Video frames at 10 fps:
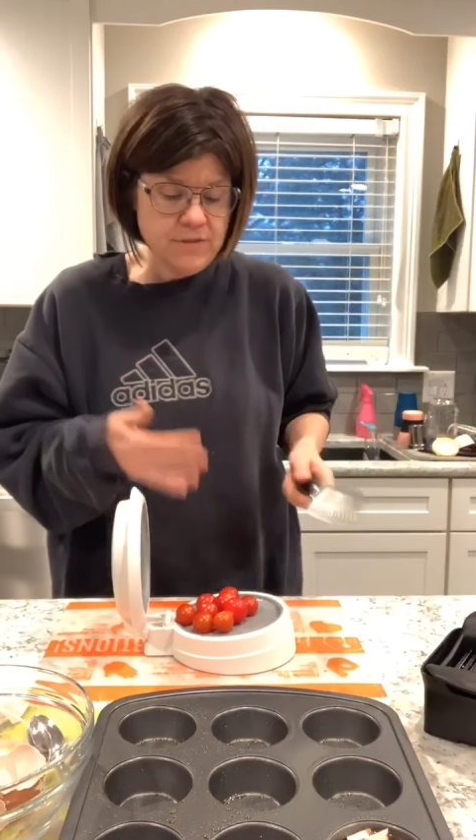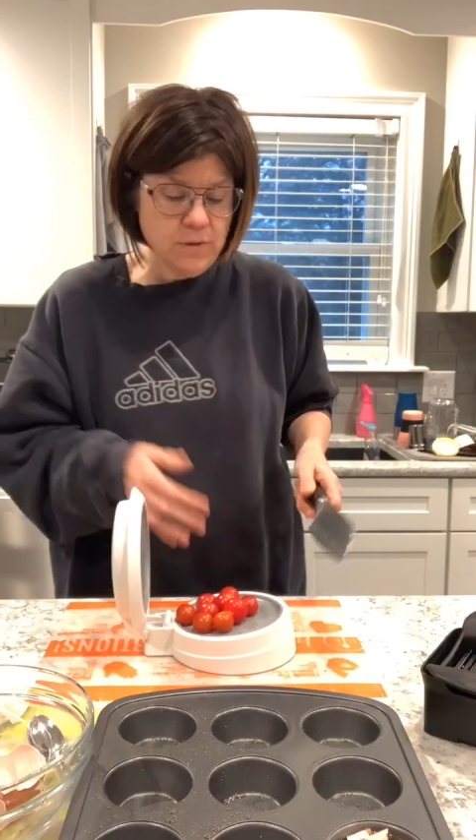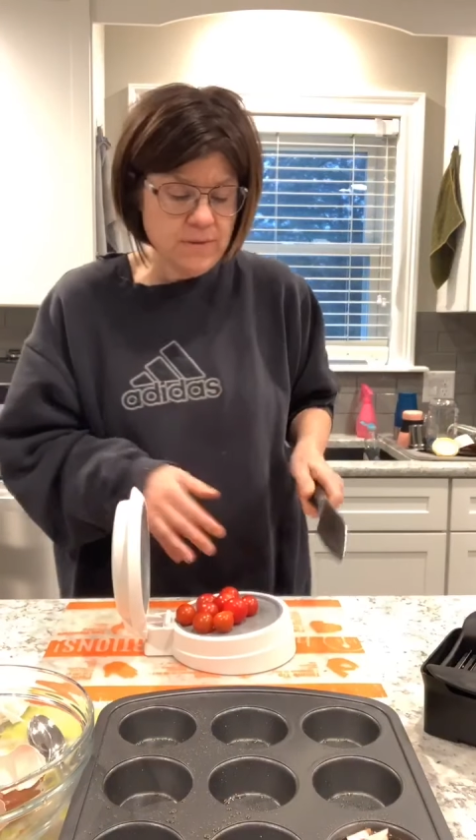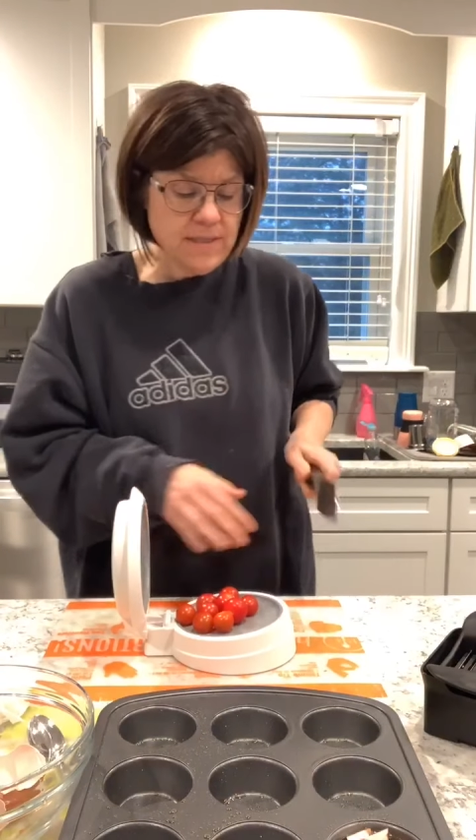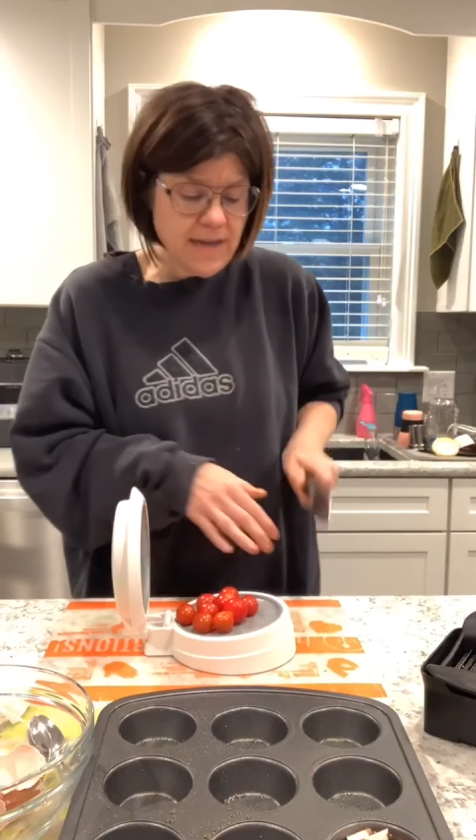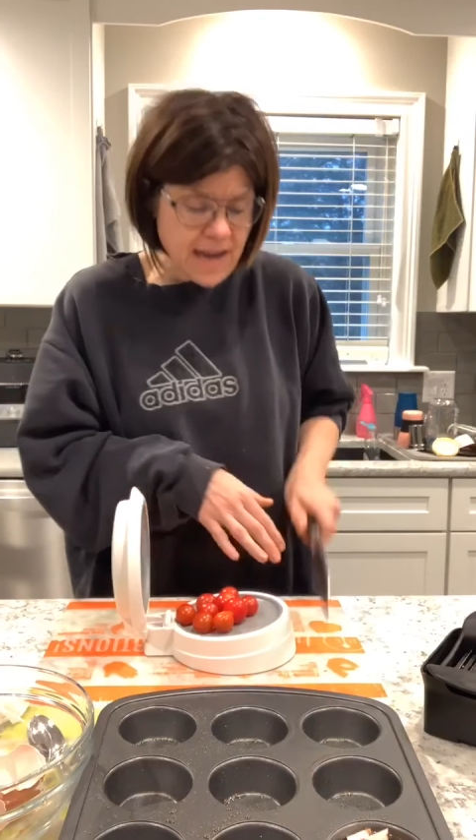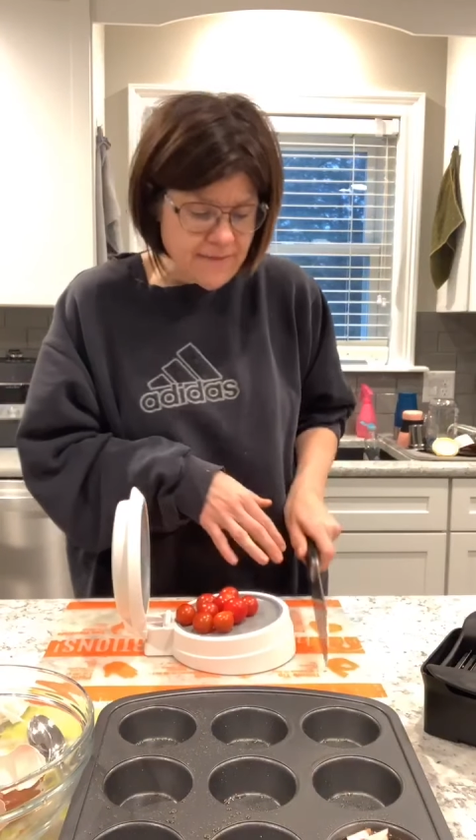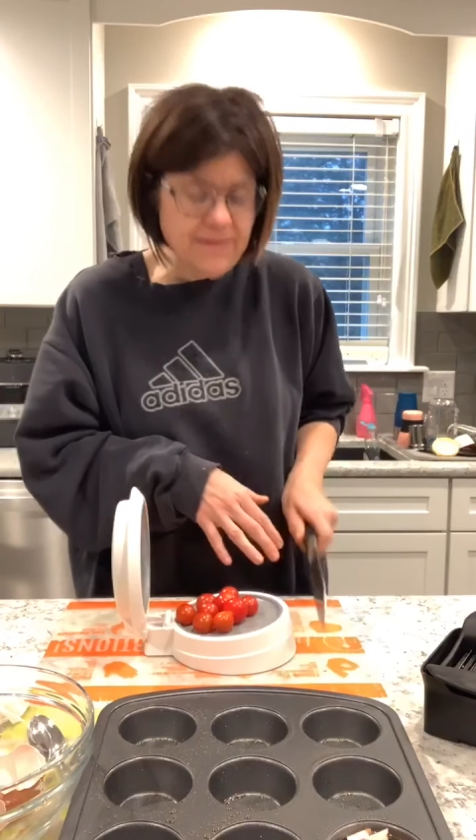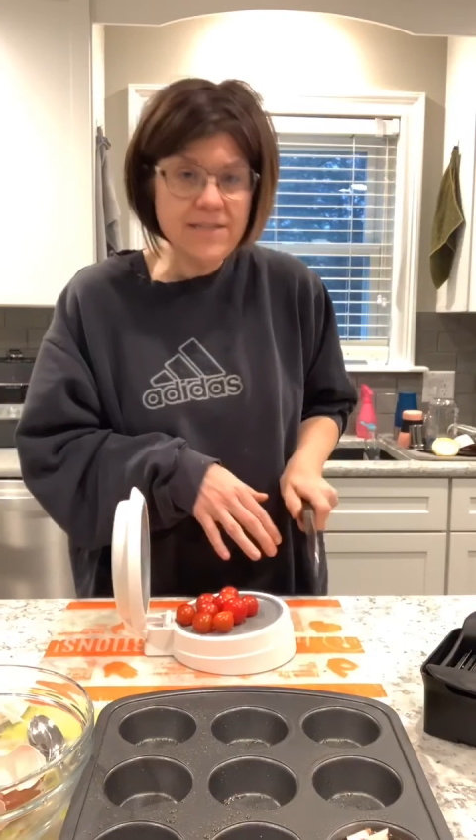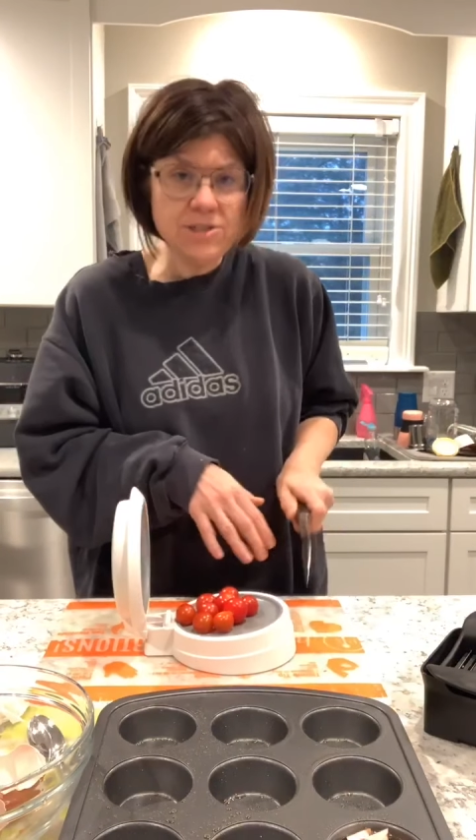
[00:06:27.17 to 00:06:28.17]
So instead of
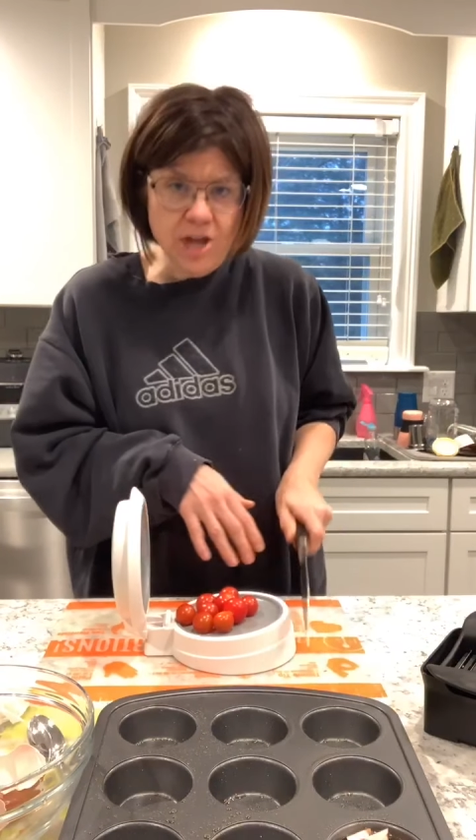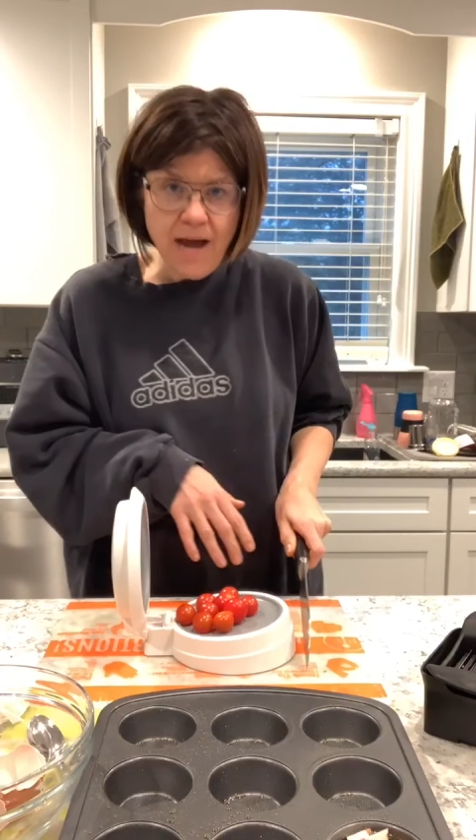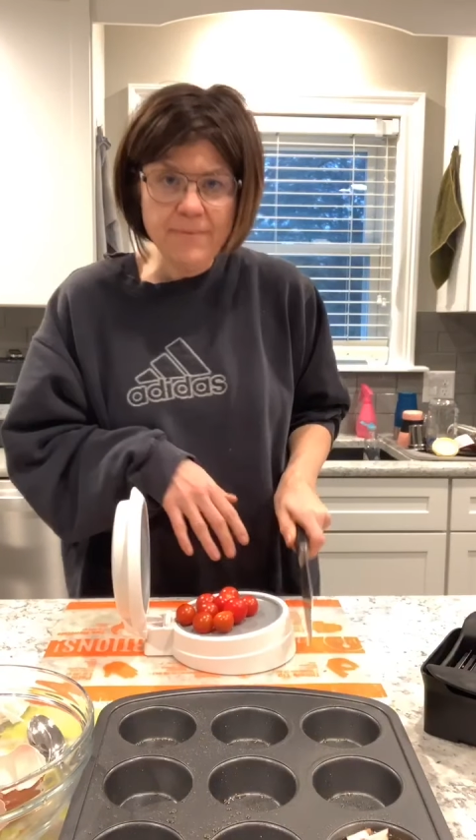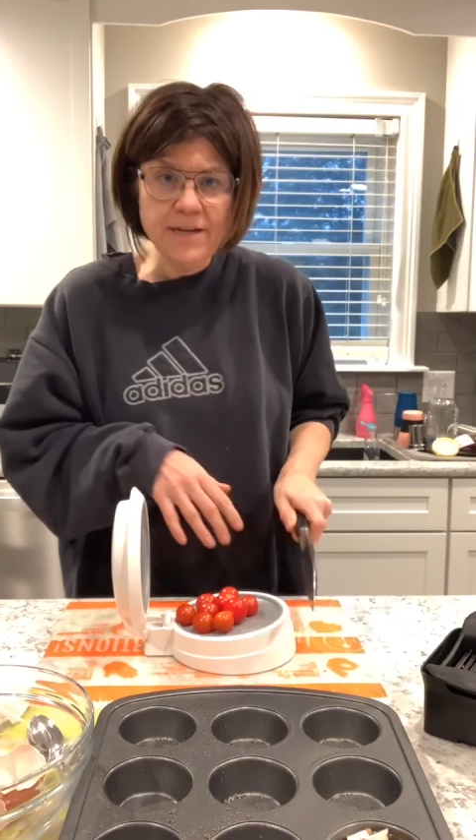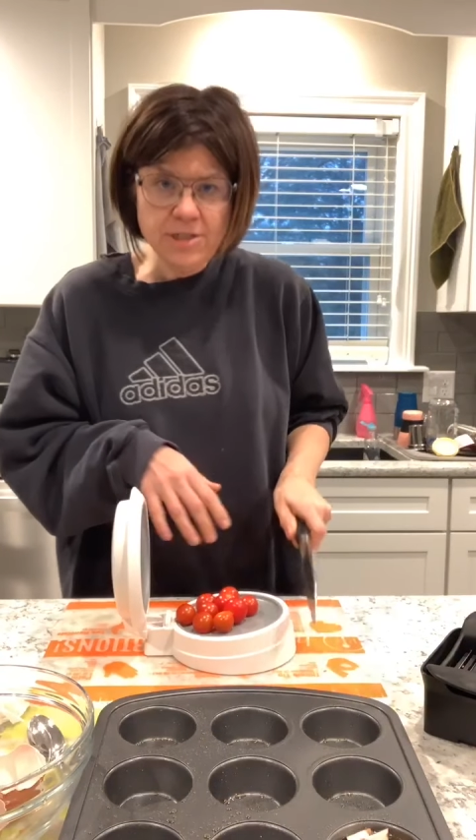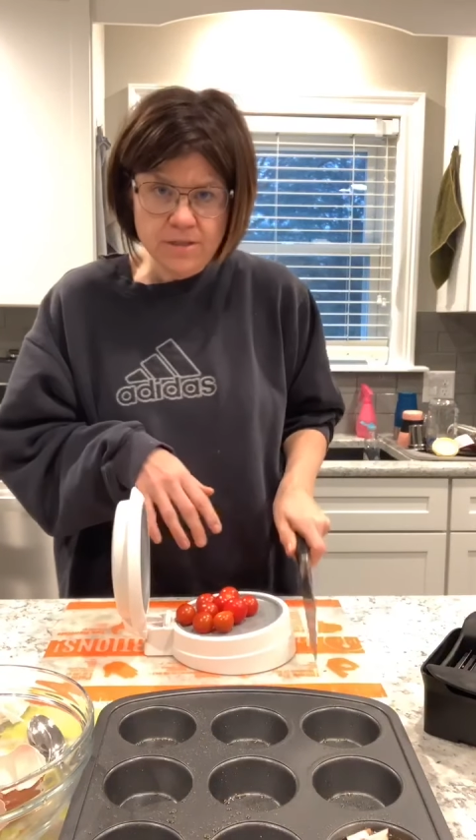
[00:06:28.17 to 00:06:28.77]
having to chop each